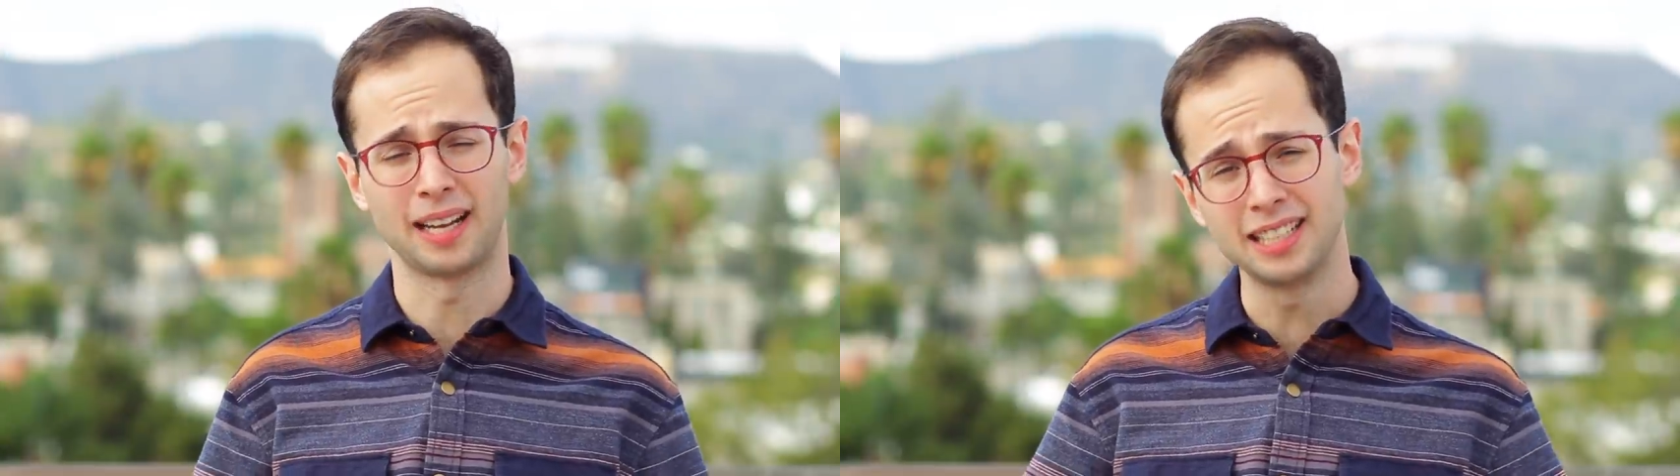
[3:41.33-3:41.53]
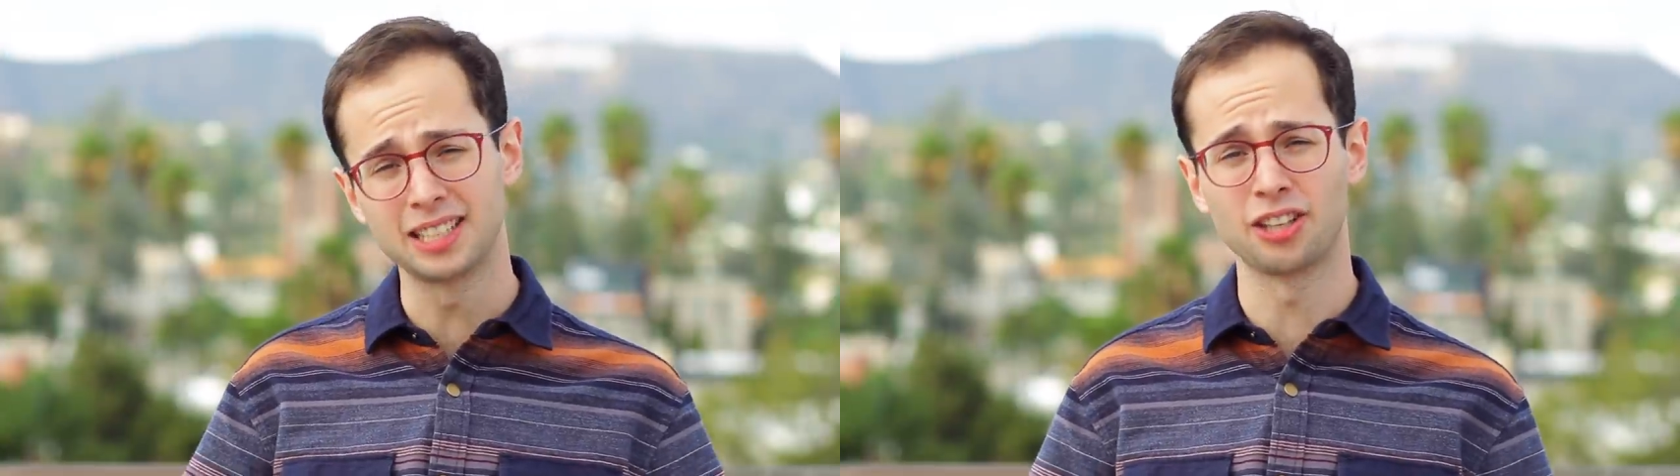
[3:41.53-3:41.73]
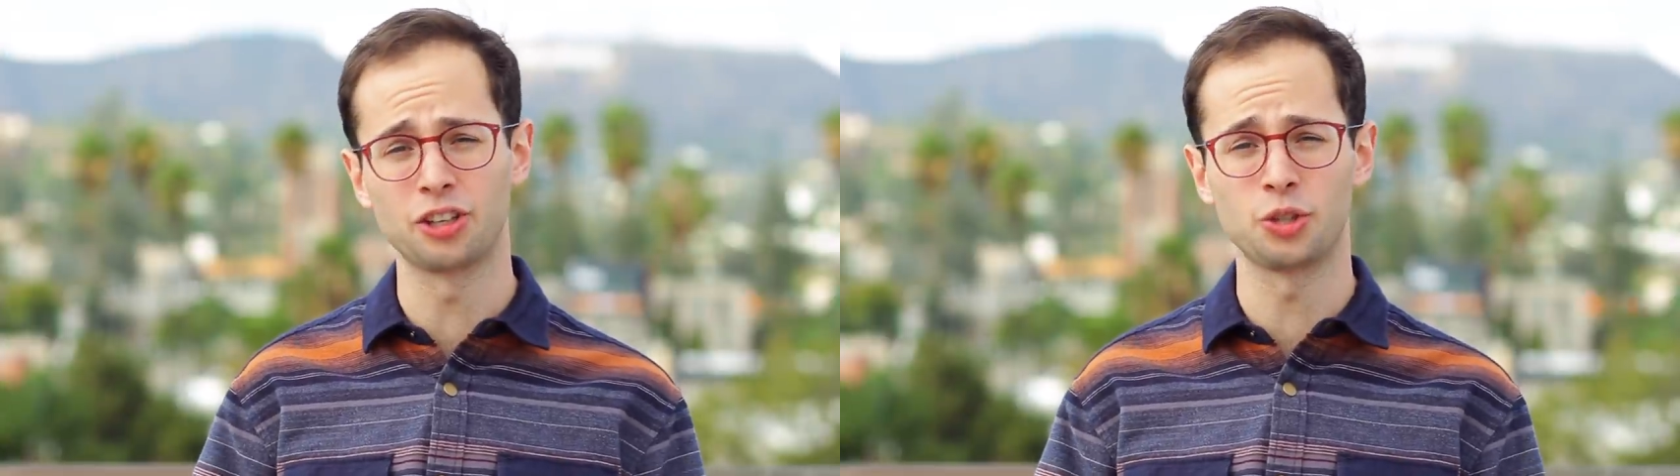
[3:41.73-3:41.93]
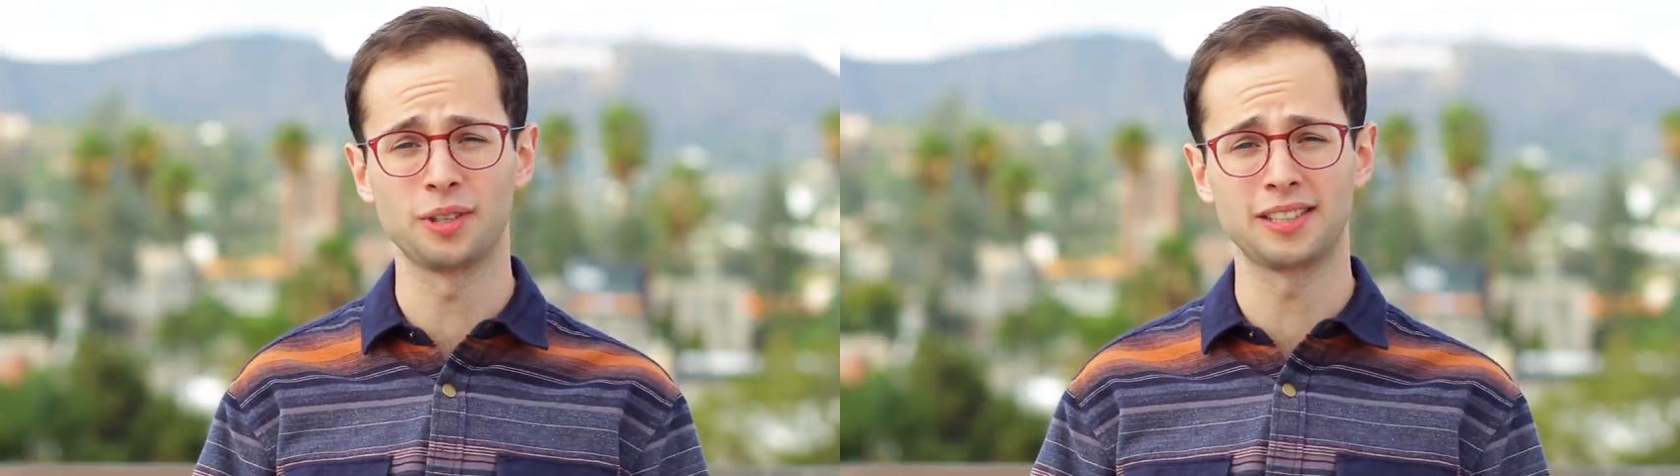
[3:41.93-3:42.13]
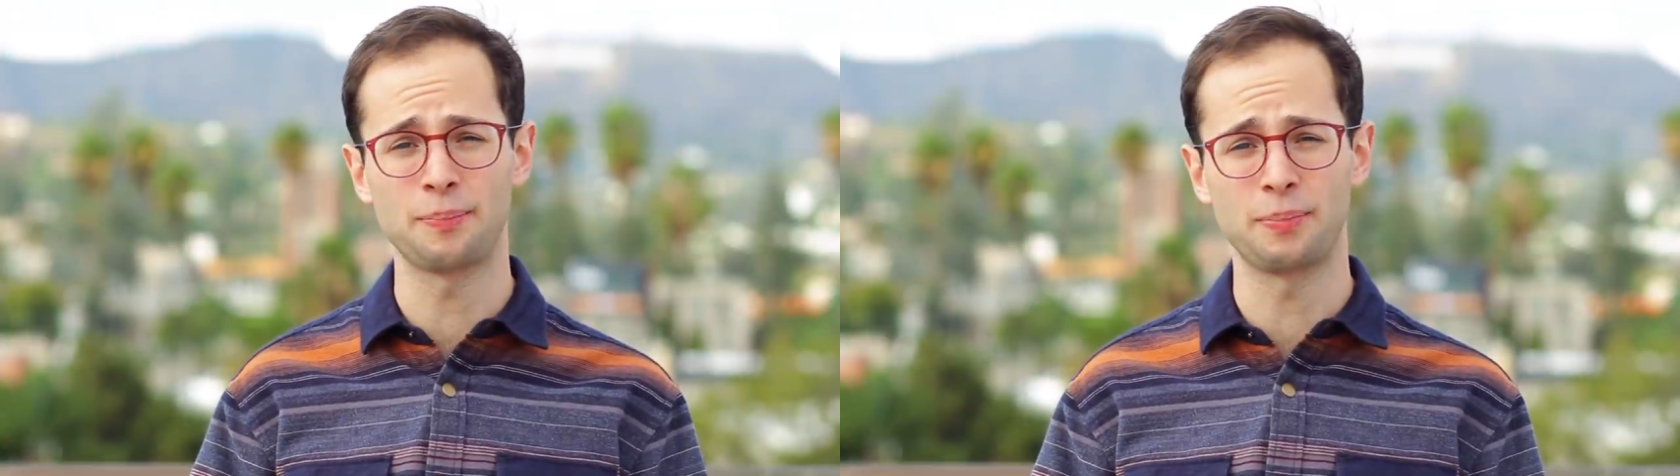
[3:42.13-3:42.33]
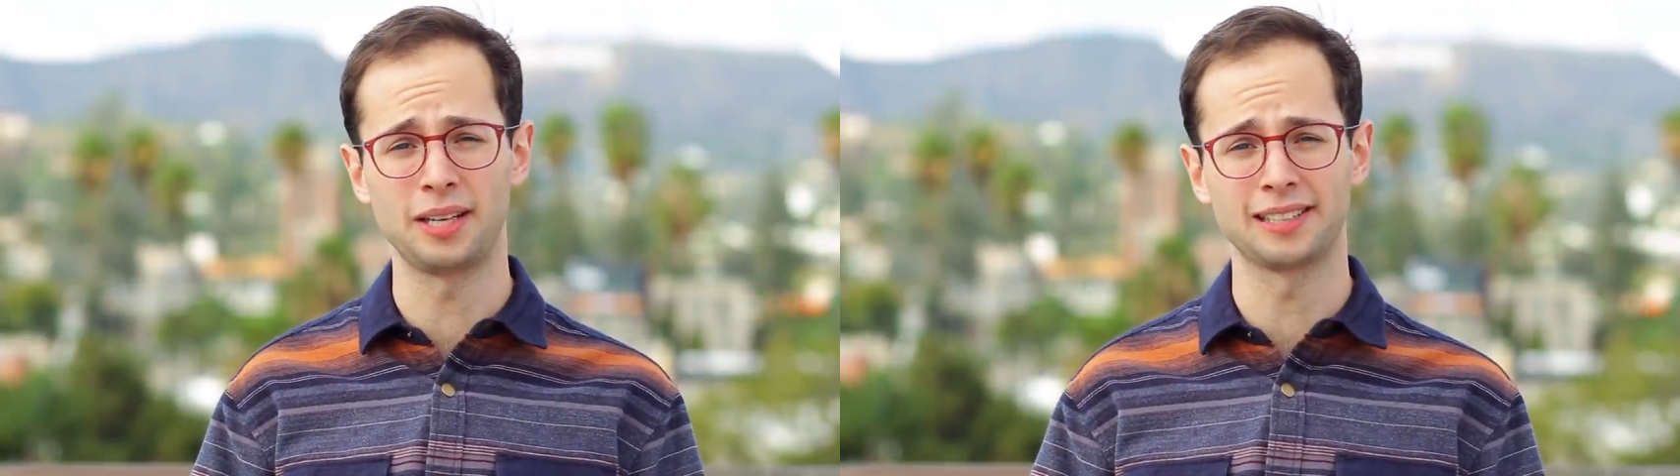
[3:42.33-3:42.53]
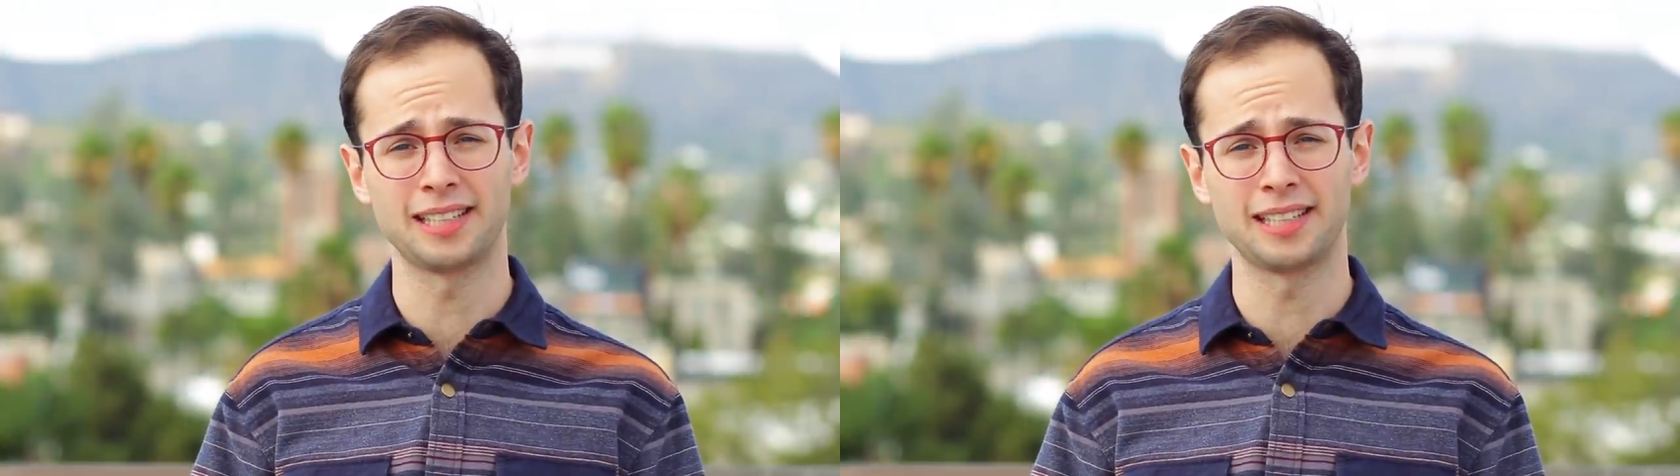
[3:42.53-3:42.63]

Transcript: I need to learn to accept being